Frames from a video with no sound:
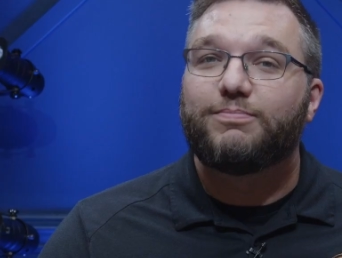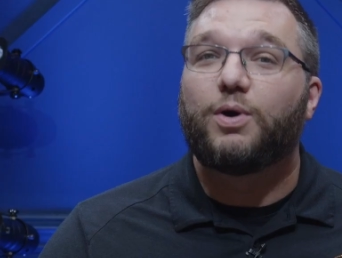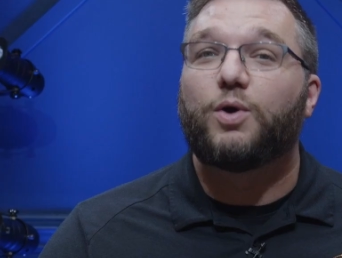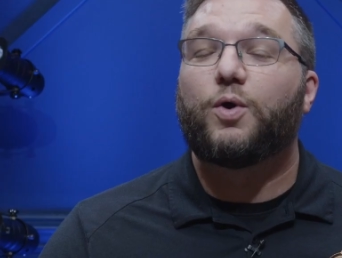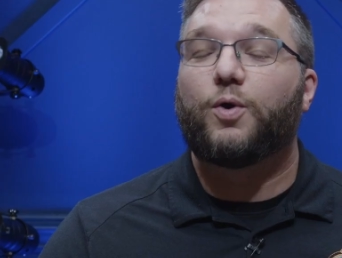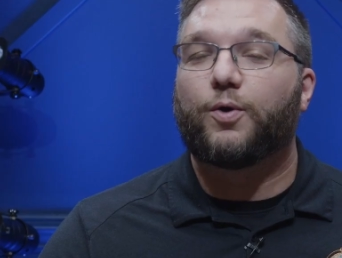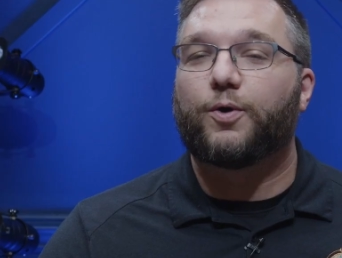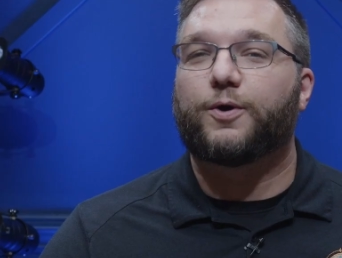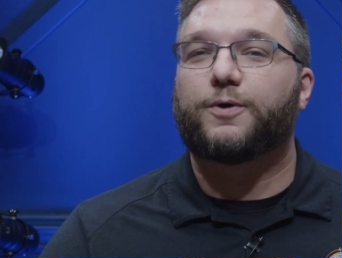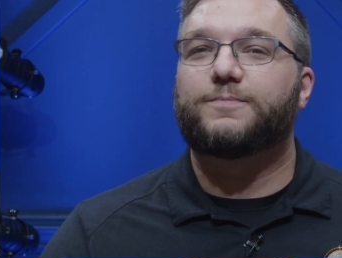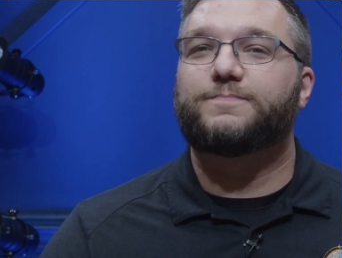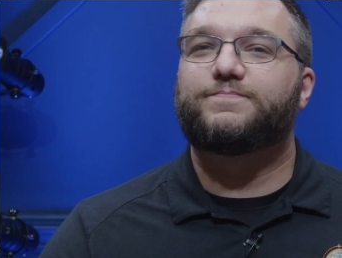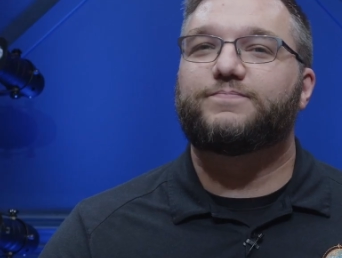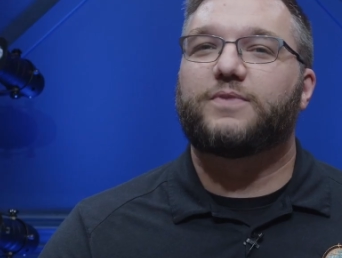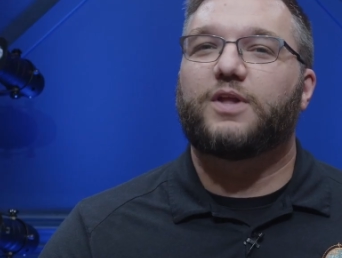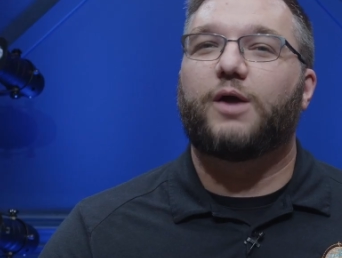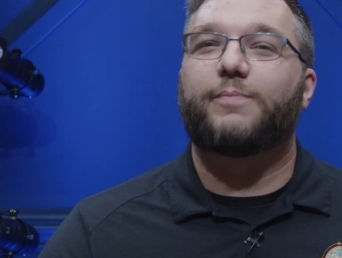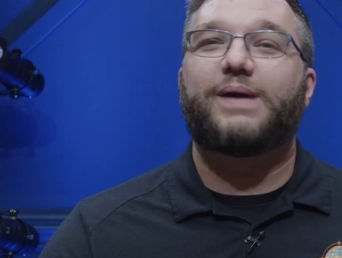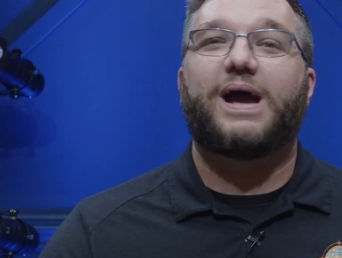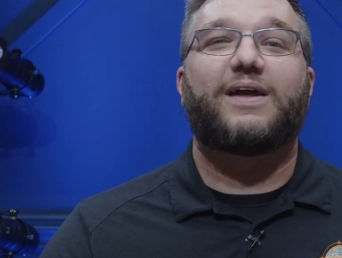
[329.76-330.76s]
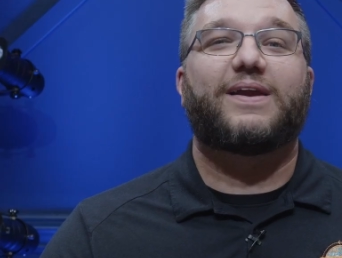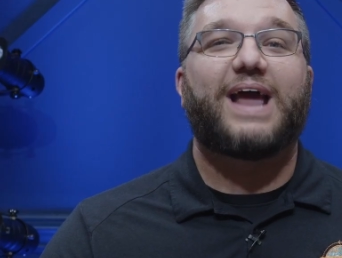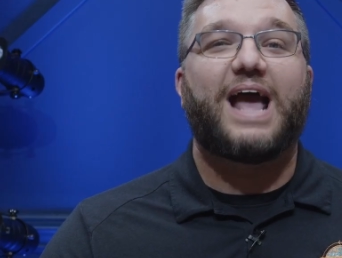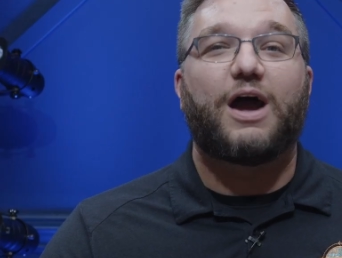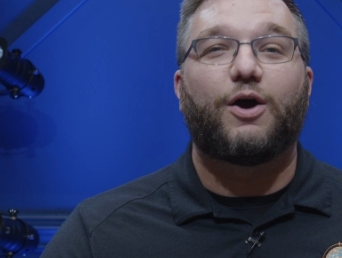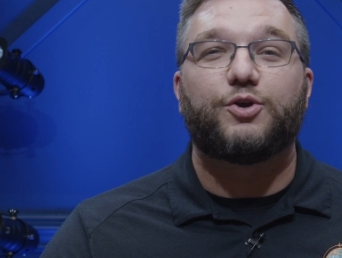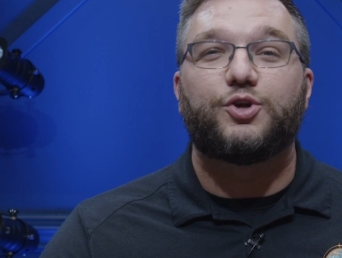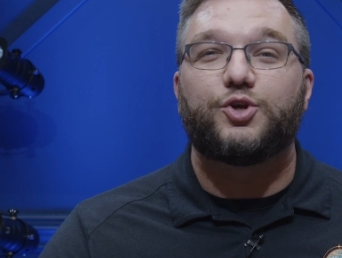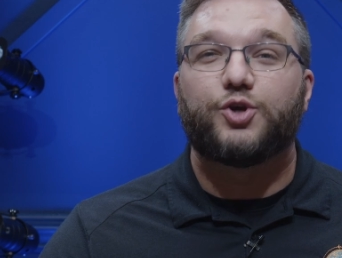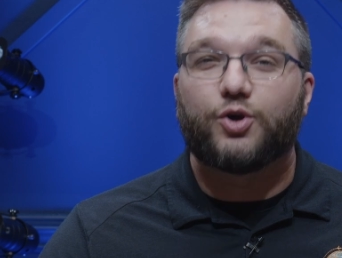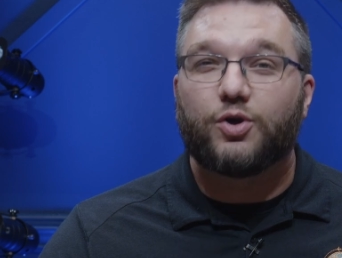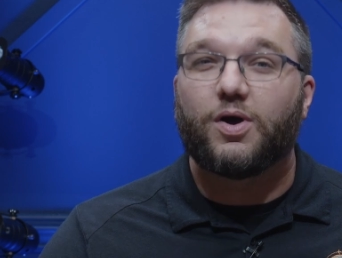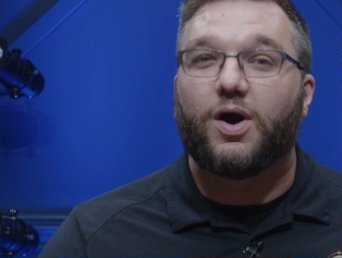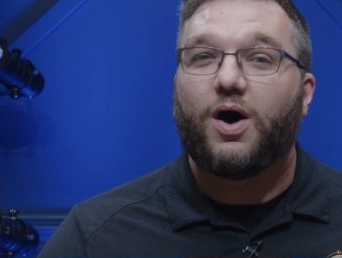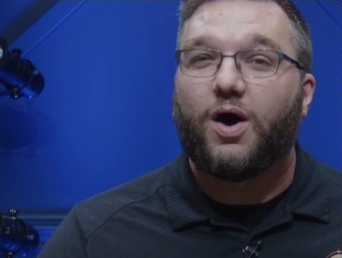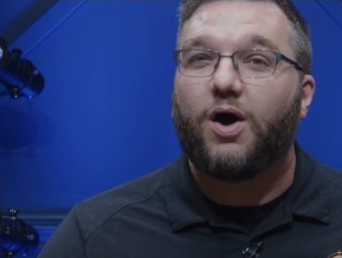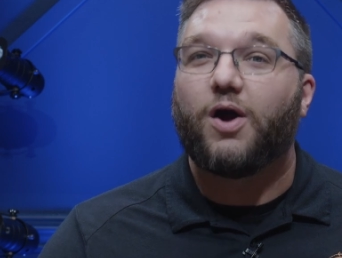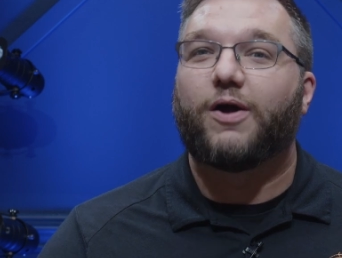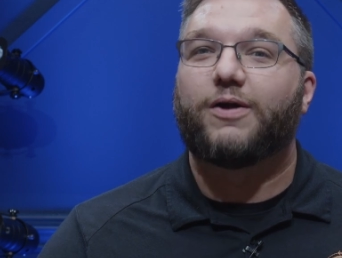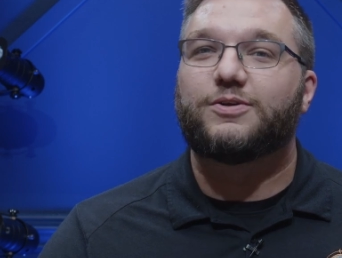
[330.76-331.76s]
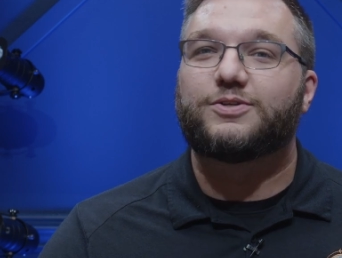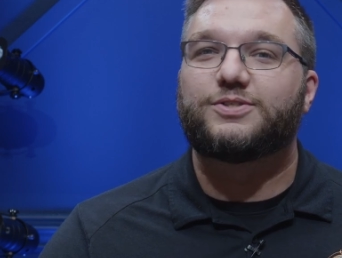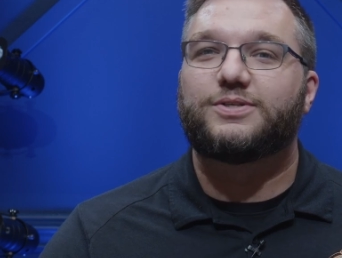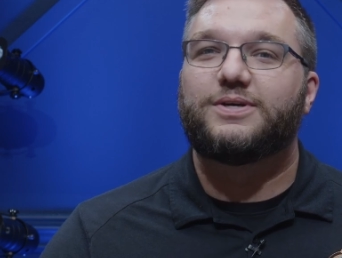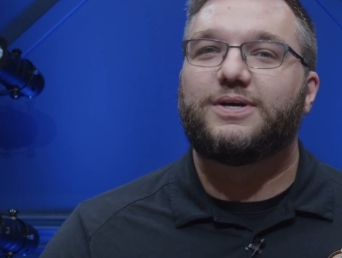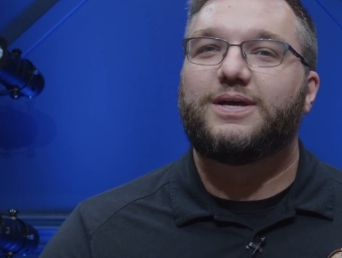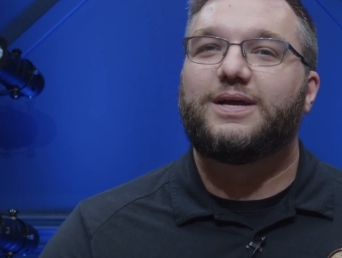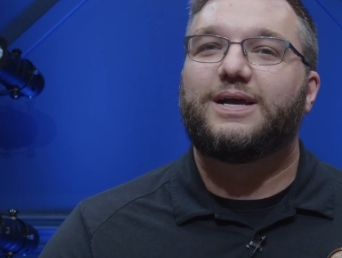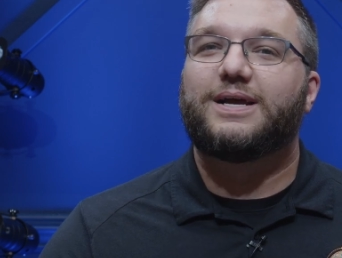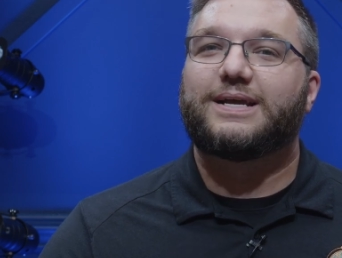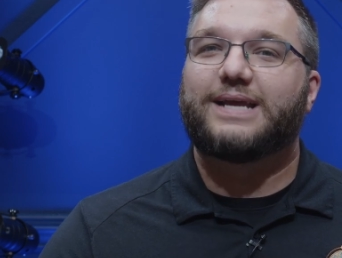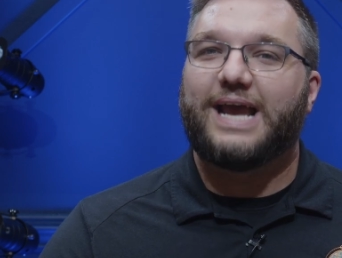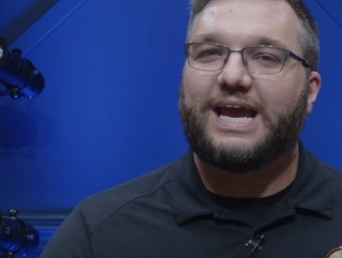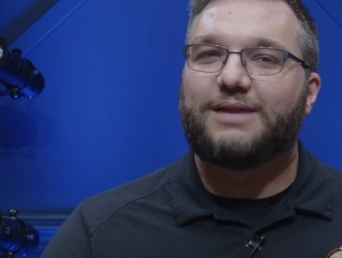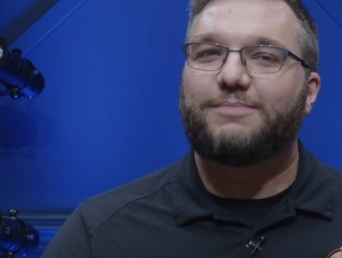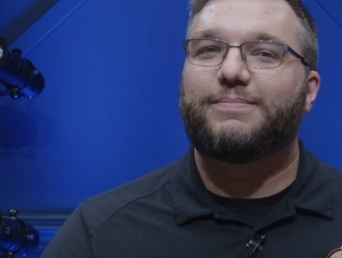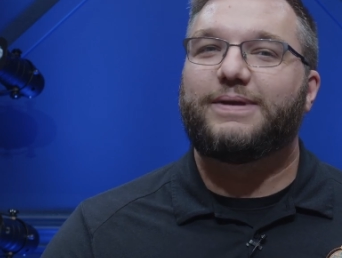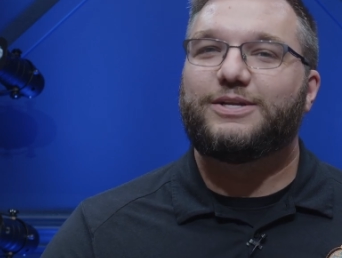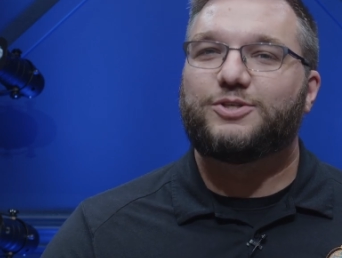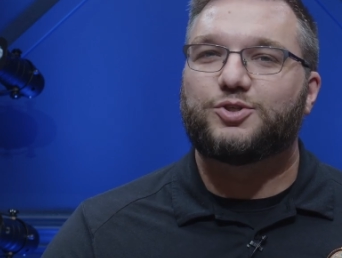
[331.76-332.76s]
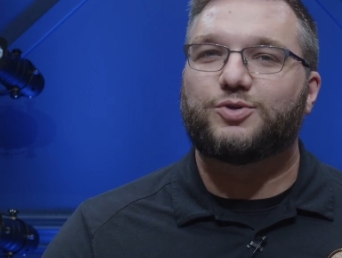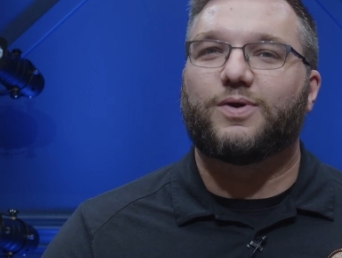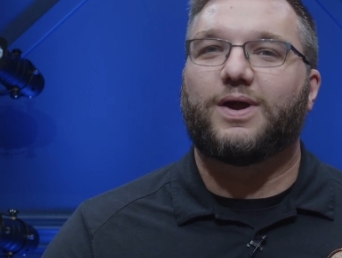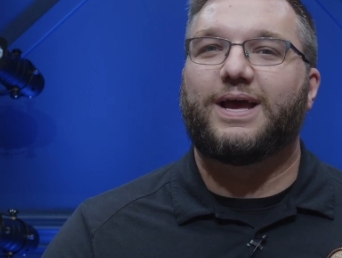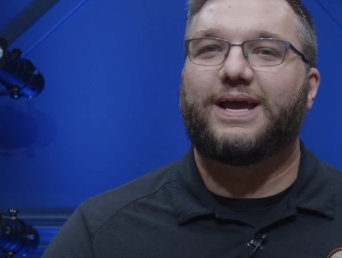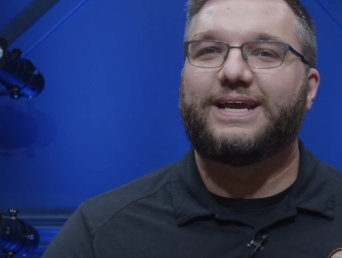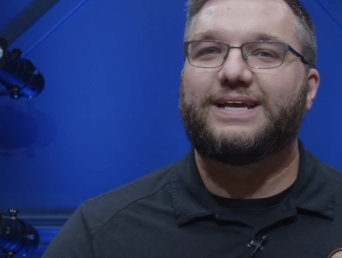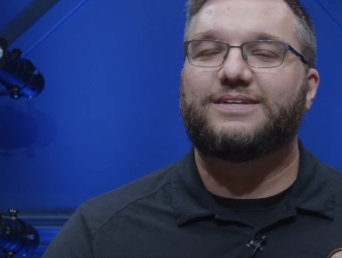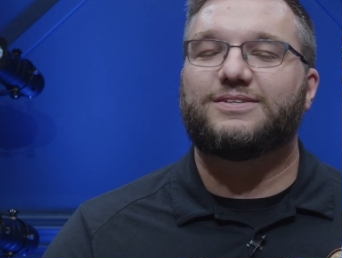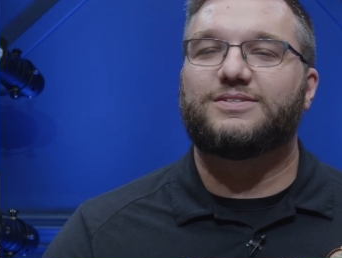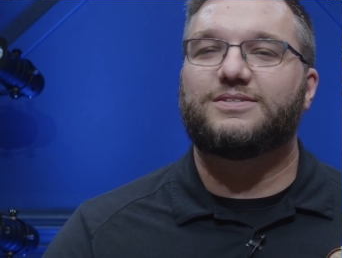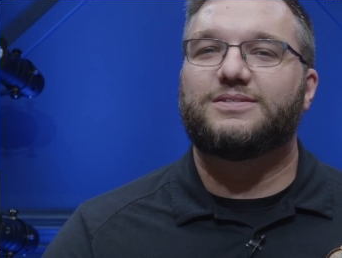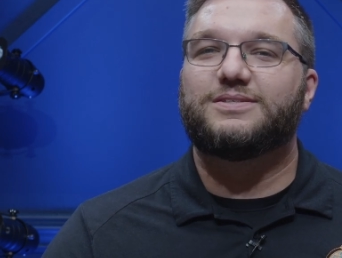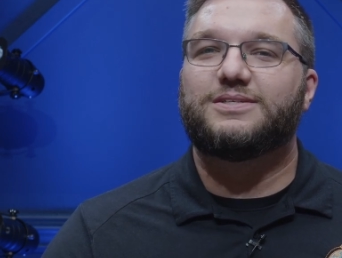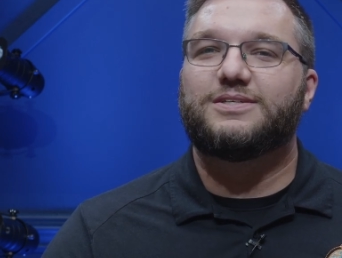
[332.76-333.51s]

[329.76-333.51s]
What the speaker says: more about how your heart can be trained.